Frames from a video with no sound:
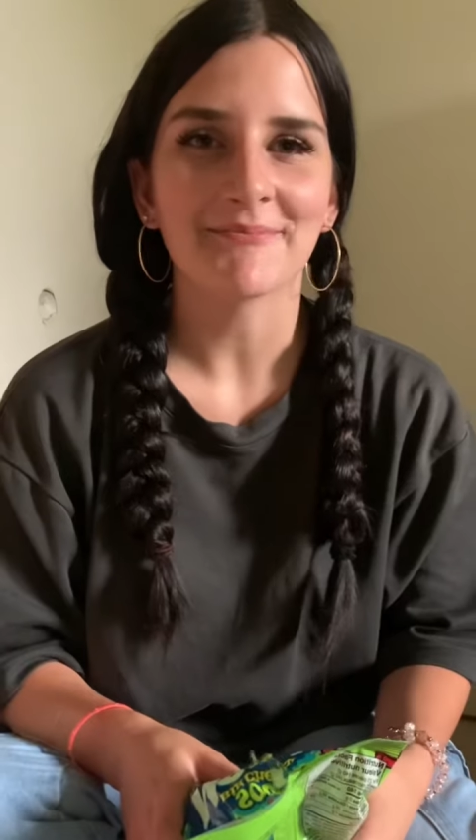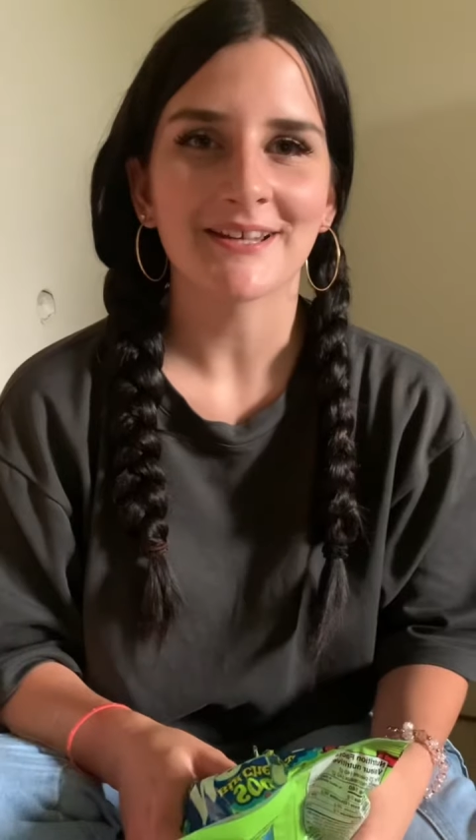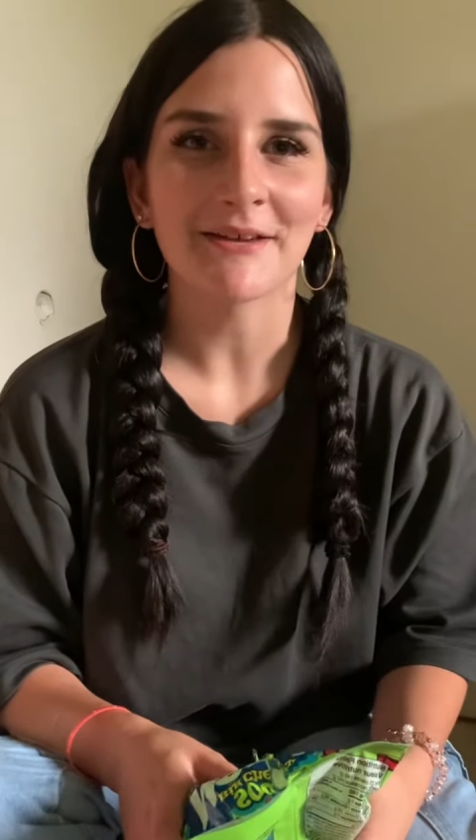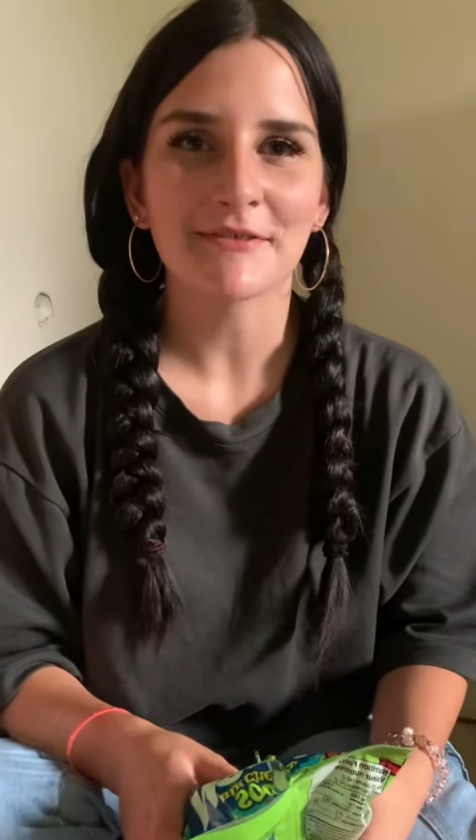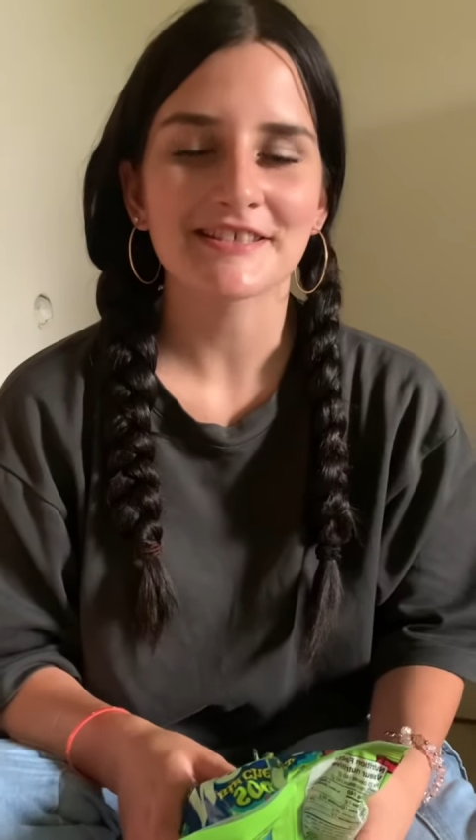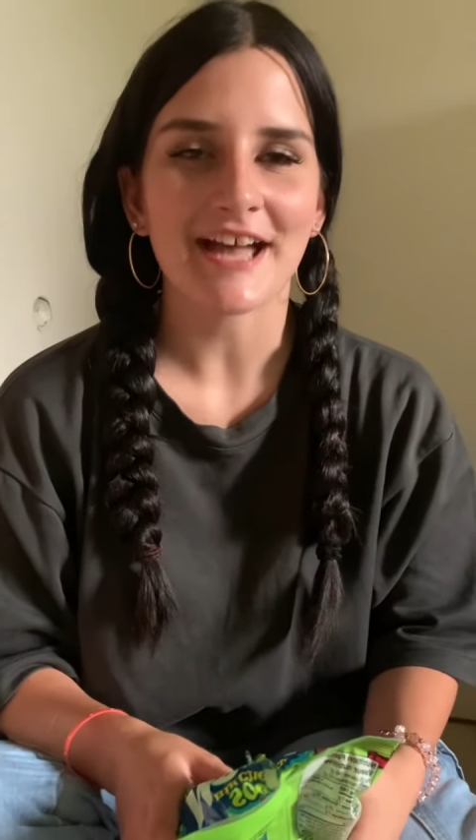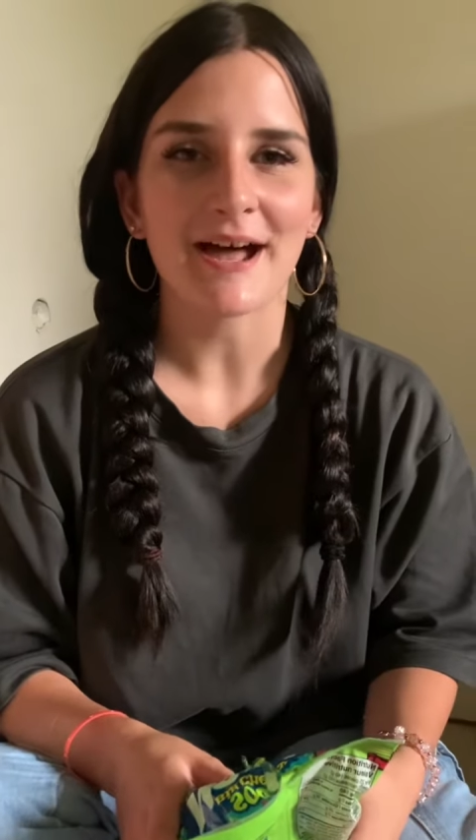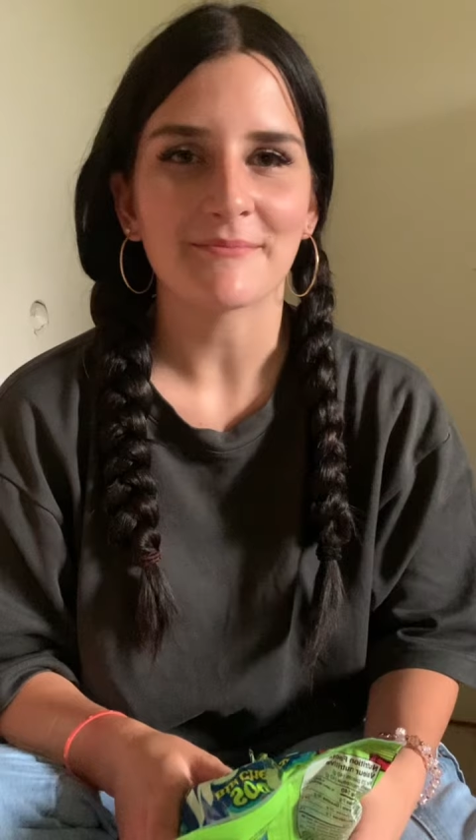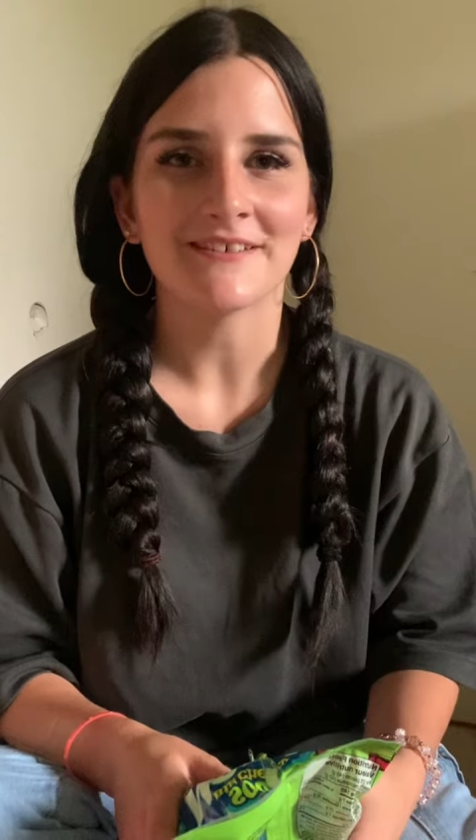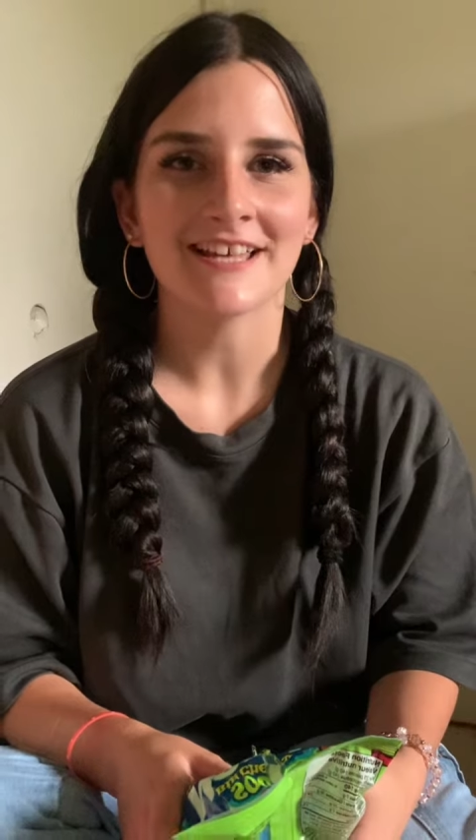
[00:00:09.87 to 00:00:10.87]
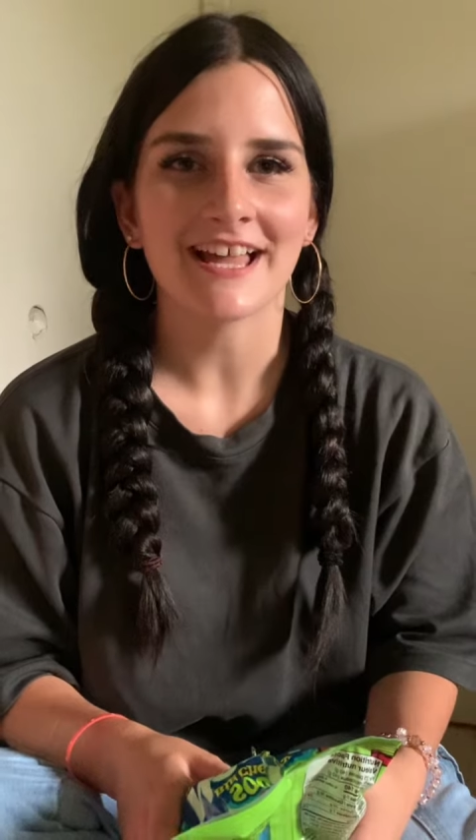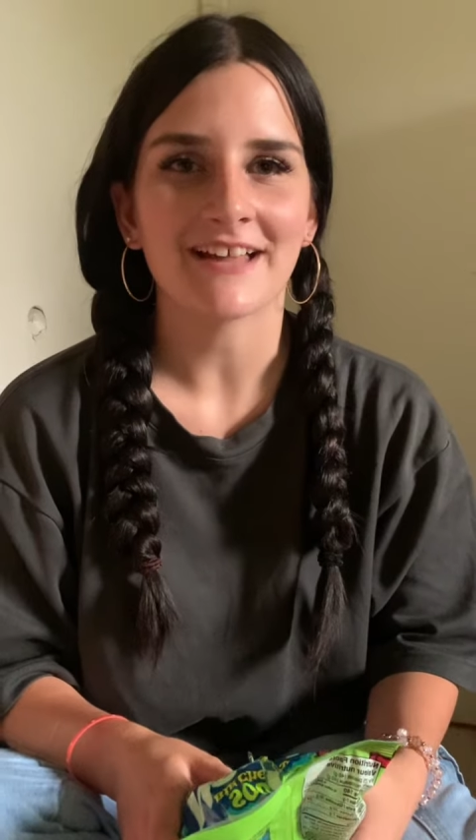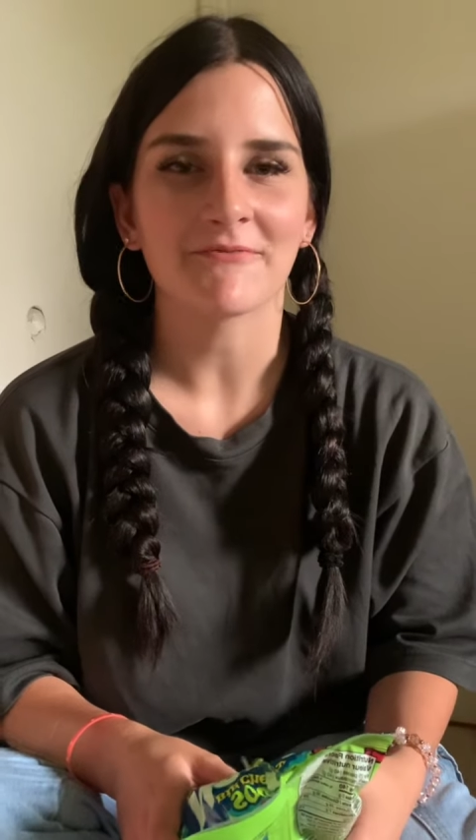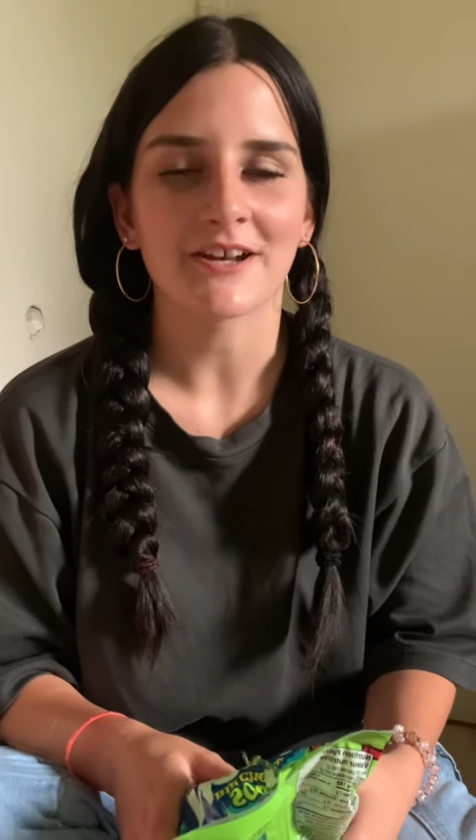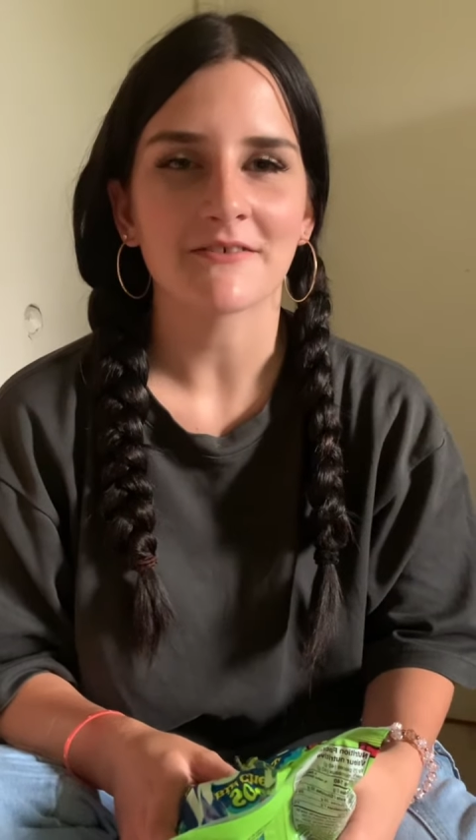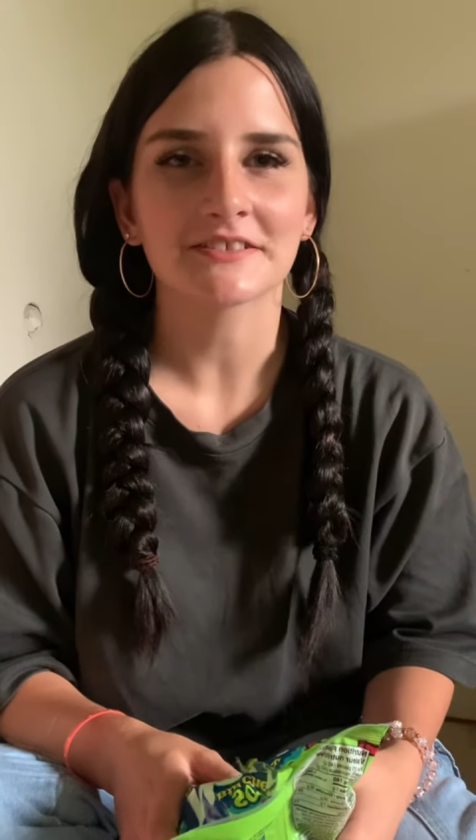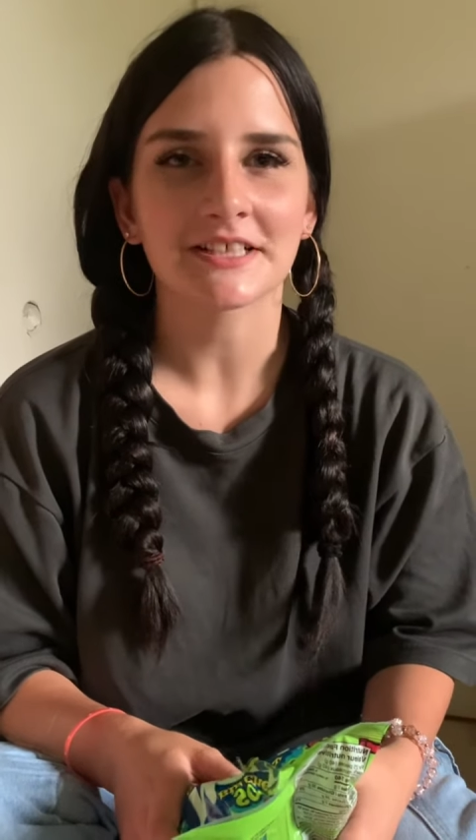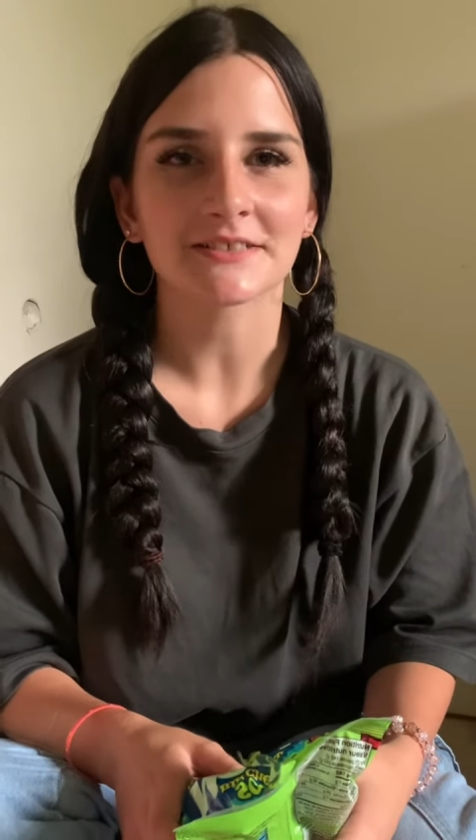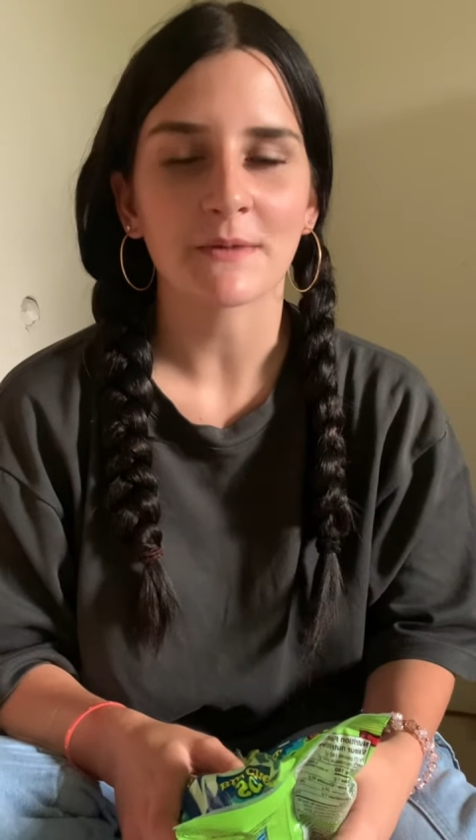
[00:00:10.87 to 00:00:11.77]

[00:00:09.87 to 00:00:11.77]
my name is Abby, and when I was 6,